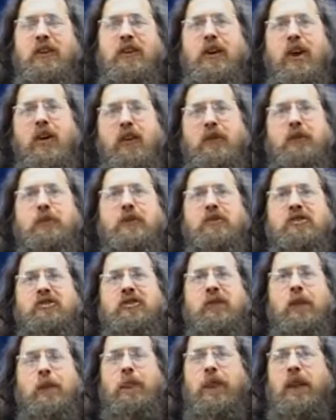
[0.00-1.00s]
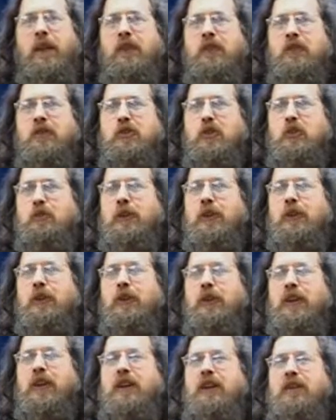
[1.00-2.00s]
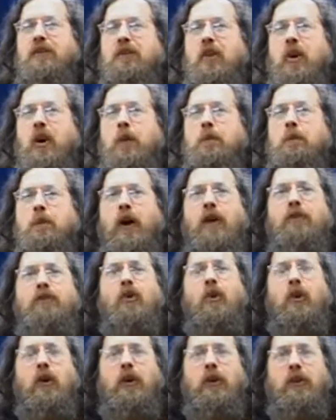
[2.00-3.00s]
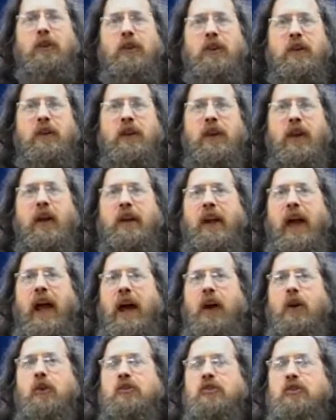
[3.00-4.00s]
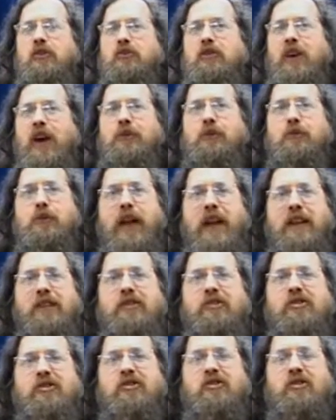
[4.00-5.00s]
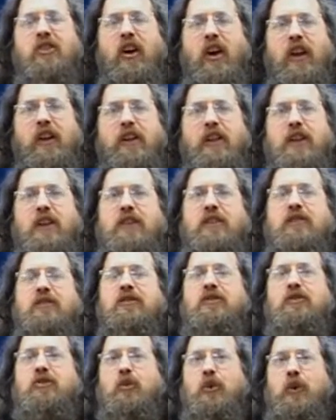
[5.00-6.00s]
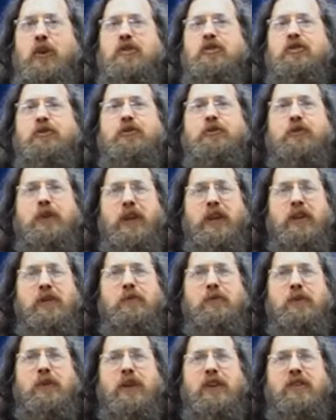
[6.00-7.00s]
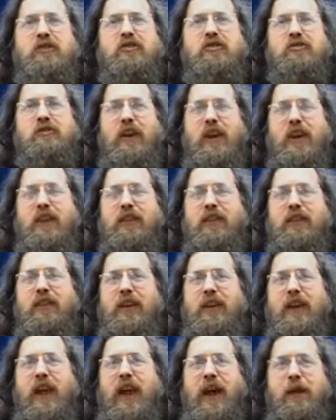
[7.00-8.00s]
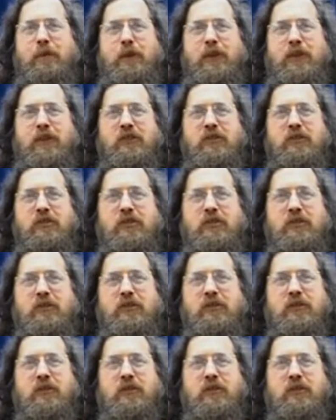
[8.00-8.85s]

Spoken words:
Governments should be looking above all at how to direct society towards freedom and strength and happiness.